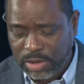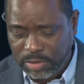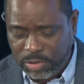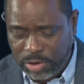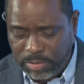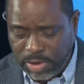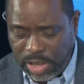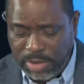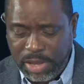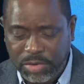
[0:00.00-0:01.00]
Jeremy.
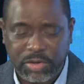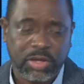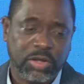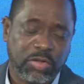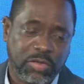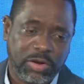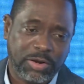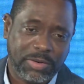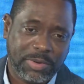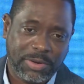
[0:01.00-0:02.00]
I'm actually
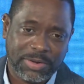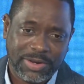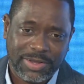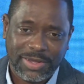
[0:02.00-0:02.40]
concerned about,